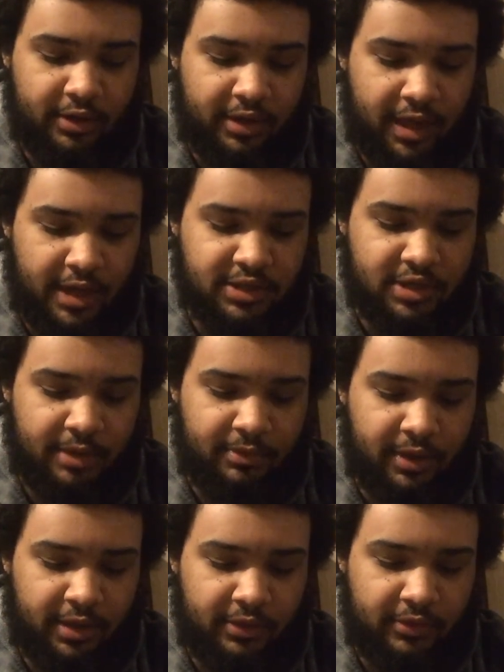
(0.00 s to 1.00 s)
Cage
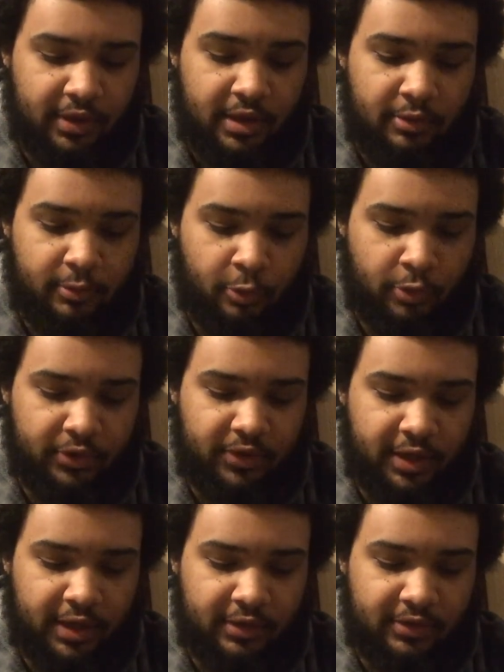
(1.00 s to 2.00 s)
dominates once
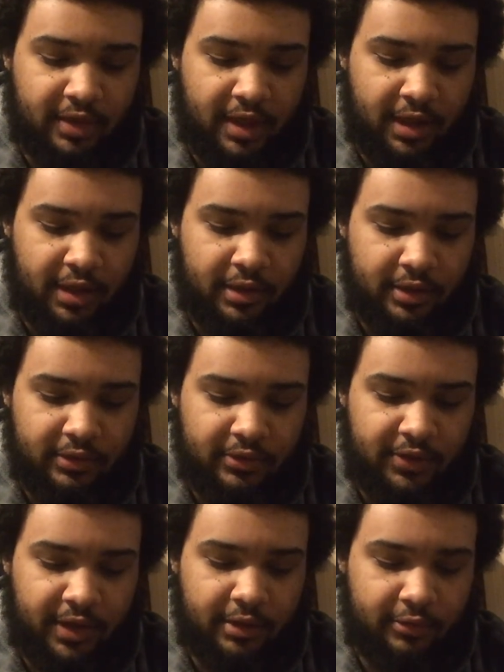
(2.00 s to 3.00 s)
he hits a
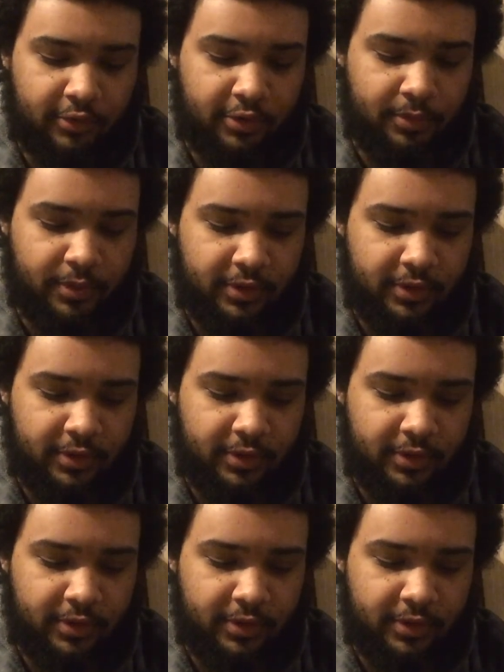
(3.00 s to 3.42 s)
second rope